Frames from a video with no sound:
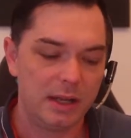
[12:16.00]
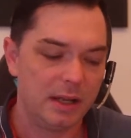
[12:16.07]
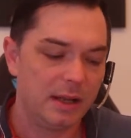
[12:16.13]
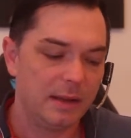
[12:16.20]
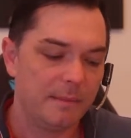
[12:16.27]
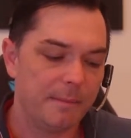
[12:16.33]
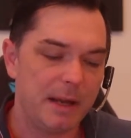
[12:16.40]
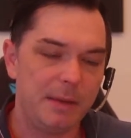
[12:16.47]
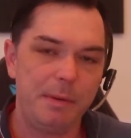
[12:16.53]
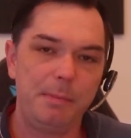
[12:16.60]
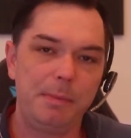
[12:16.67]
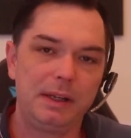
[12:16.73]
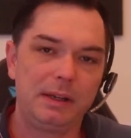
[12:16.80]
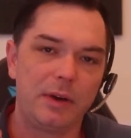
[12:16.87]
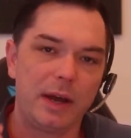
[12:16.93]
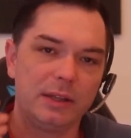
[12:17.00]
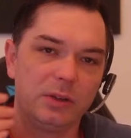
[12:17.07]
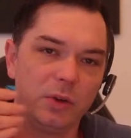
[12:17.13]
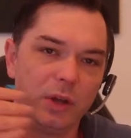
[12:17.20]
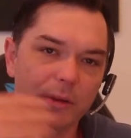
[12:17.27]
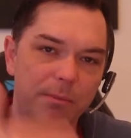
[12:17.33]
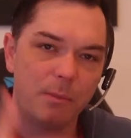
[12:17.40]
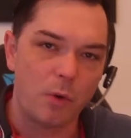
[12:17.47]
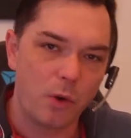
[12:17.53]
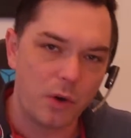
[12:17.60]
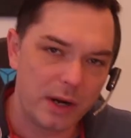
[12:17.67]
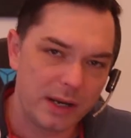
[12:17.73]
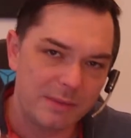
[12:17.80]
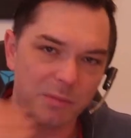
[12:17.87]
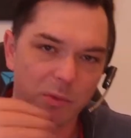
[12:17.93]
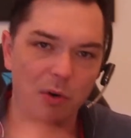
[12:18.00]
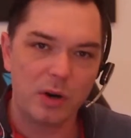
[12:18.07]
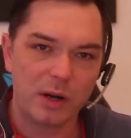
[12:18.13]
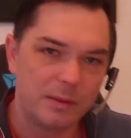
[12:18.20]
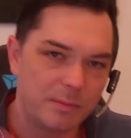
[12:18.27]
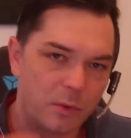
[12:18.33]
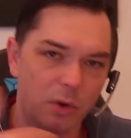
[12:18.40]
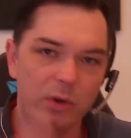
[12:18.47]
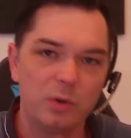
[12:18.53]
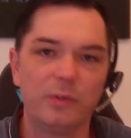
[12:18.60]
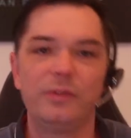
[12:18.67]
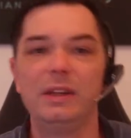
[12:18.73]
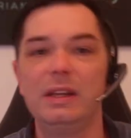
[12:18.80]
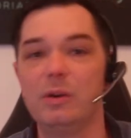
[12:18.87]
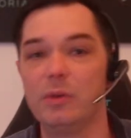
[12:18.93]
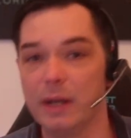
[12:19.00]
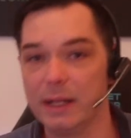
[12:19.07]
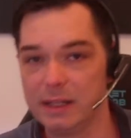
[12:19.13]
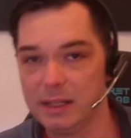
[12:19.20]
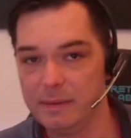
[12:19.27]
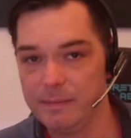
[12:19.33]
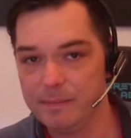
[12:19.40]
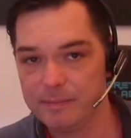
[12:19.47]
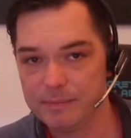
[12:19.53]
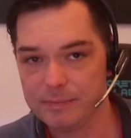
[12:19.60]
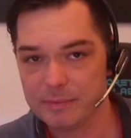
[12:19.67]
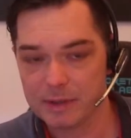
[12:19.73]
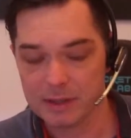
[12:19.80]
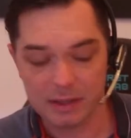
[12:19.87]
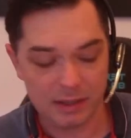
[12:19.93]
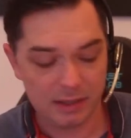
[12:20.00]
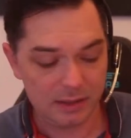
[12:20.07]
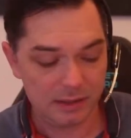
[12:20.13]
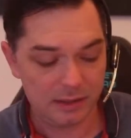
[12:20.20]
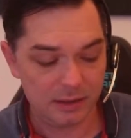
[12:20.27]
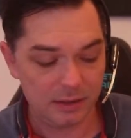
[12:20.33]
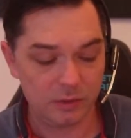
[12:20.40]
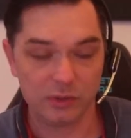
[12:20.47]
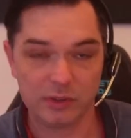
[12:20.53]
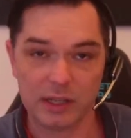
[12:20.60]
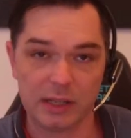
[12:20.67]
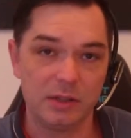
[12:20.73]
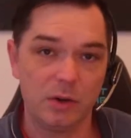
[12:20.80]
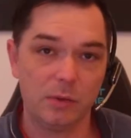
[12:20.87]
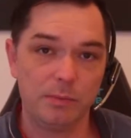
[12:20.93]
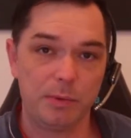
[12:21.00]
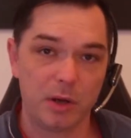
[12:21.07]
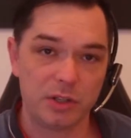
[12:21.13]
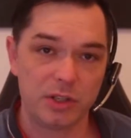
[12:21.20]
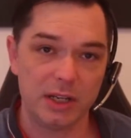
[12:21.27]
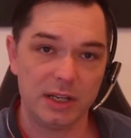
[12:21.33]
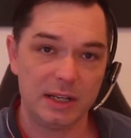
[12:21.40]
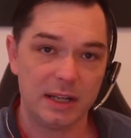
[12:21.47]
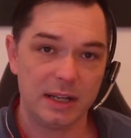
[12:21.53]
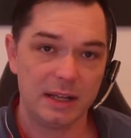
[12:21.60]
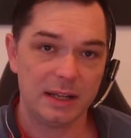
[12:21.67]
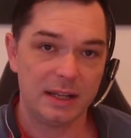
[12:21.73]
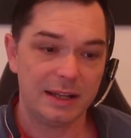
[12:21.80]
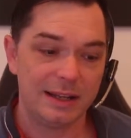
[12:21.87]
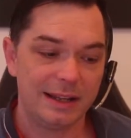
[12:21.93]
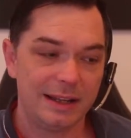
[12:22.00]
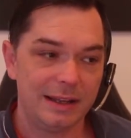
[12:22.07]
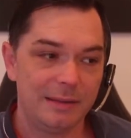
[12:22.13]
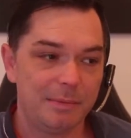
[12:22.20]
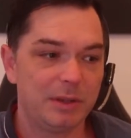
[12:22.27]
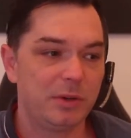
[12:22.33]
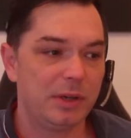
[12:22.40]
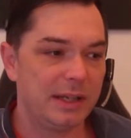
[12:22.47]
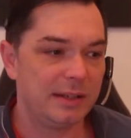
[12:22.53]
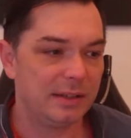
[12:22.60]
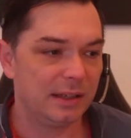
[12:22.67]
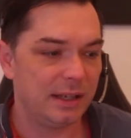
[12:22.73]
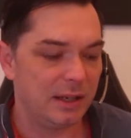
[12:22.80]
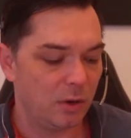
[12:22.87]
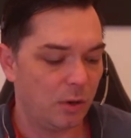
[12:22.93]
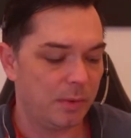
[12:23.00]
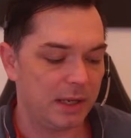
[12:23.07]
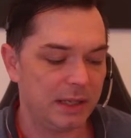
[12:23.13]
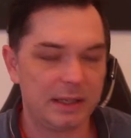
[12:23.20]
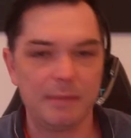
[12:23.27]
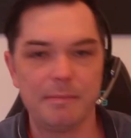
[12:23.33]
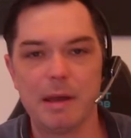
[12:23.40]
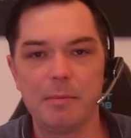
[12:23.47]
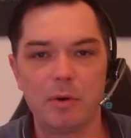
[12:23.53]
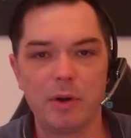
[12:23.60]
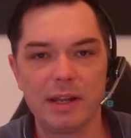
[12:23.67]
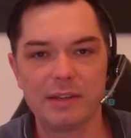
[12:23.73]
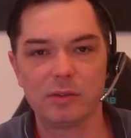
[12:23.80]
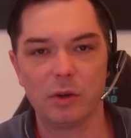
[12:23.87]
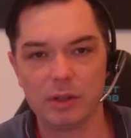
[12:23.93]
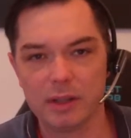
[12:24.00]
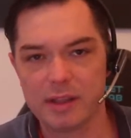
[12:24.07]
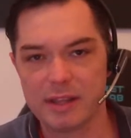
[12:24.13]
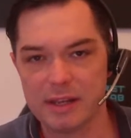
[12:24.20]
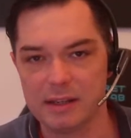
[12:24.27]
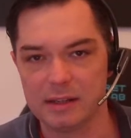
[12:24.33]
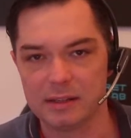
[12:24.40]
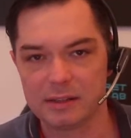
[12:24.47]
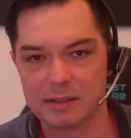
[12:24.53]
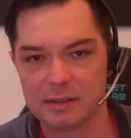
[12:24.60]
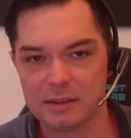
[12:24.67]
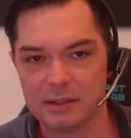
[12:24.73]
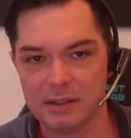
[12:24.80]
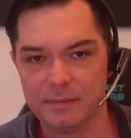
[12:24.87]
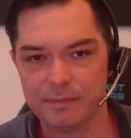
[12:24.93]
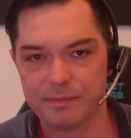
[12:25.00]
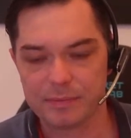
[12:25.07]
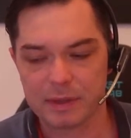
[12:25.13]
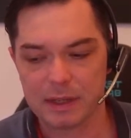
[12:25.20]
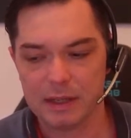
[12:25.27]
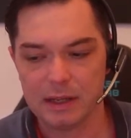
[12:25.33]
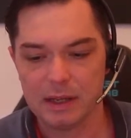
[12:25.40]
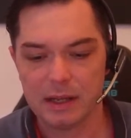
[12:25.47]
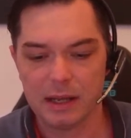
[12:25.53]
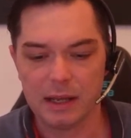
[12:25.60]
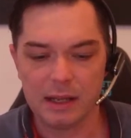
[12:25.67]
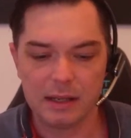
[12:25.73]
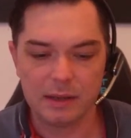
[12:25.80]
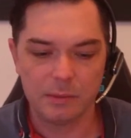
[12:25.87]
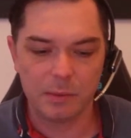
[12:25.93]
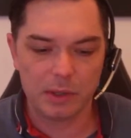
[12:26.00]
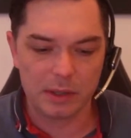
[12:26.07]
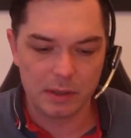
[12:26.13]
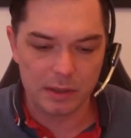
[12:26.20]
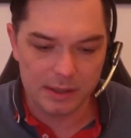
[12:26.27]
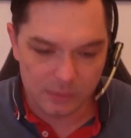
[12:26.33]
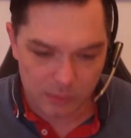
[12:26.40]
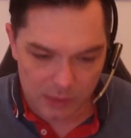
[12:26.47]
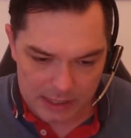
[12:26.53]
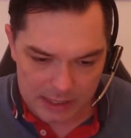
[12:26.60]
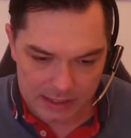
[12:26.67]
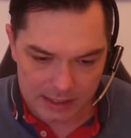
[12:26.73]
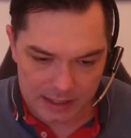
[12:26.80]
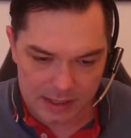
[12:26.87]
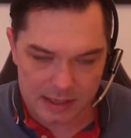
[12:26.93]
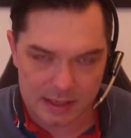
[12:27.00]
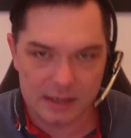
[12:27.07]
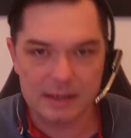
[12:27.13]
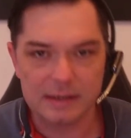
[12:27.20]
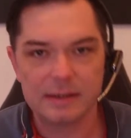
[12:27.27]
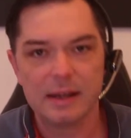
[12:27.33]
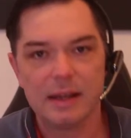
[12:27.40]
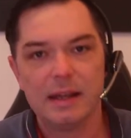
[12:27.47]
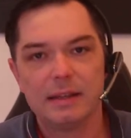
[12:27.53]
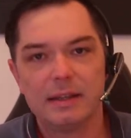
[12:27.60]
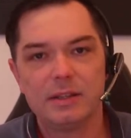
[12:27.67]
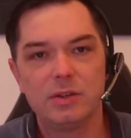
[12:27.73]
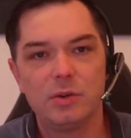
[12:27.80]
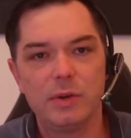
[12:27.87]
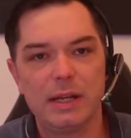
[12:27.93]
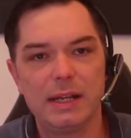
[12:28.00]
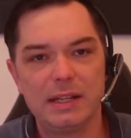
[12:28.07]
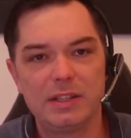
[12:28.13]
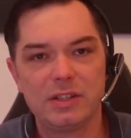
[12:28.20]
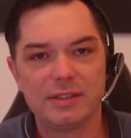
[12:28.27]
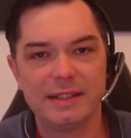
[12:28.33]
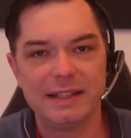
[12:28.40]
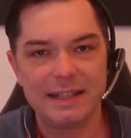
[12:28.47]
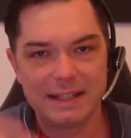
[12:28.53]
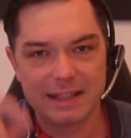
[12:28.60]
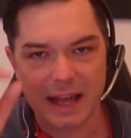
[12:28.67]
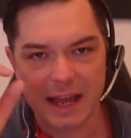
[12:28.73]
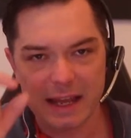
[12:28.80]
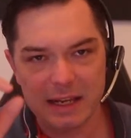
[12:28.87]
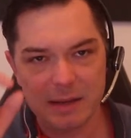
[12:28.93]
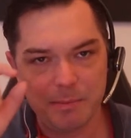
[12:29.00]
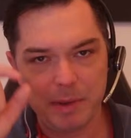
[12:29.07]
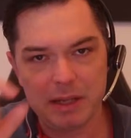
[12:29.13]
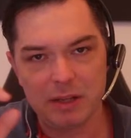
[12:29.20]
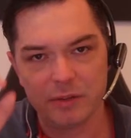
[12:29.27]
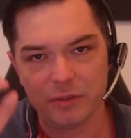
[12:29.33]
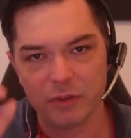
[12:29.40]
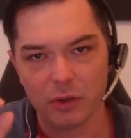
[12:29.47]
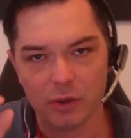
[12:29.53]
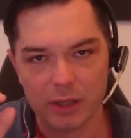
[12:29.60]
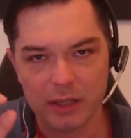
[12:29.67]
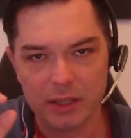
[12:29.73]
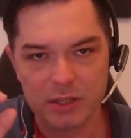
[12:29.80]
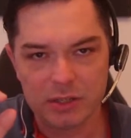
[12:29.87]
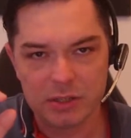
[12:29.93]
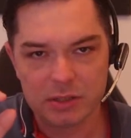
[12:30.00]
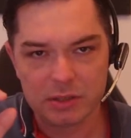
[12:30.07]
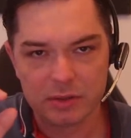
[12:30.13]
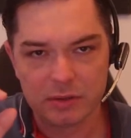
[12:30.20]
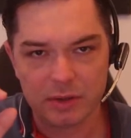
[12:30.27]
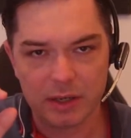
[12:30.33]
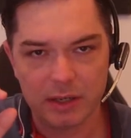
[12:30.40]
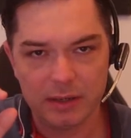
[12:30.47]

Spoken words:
Many people try to learn more and more and more to feel ready to start their own project, but realistically nobody can memorize all the things. And what is really key here is that you really just need a tiny bit of knowledge, right?